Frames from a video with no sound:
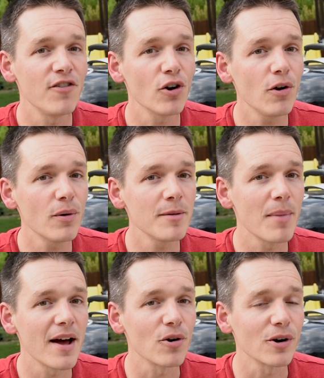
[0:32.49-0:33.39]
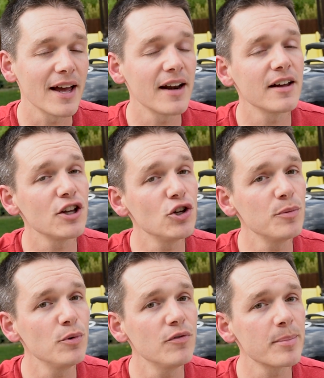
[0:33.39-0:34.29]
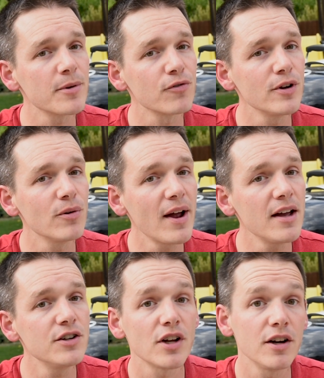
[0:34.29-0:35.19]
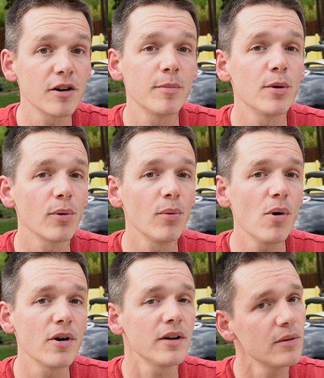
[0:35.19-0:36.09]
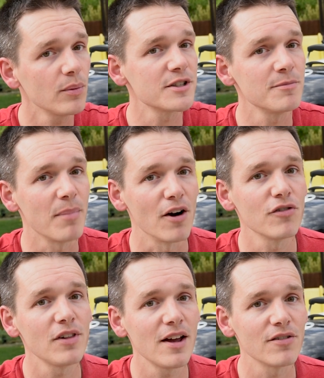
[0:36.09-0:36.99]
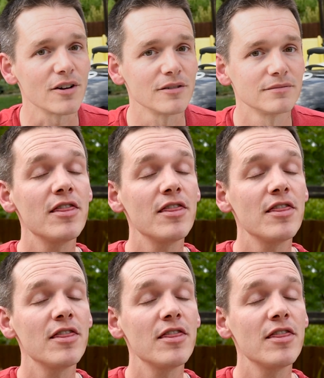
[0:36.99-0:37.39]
If you're already buying organic, you can move up to free range and you're going to be rewarded with some better flavor.